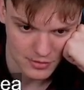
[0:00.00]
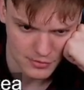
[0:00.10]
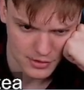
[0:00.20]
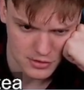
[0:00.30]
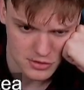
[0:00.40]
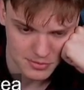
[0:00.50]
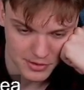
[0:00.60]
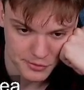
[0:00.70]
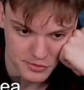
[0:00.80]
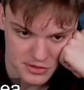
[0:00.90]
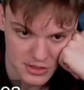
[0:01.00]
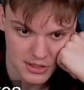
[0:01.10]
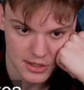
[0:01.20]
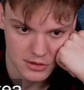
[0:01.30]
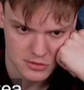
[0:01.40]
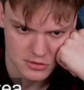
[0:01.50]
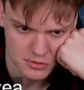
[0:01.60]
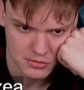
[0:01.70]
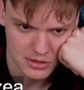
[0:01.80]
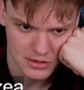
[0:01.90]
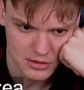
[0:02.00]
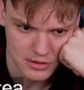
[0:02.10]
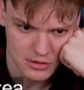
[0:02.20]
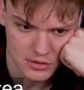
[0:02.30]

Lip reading: I think I'll just play rook c8, because on queen e3,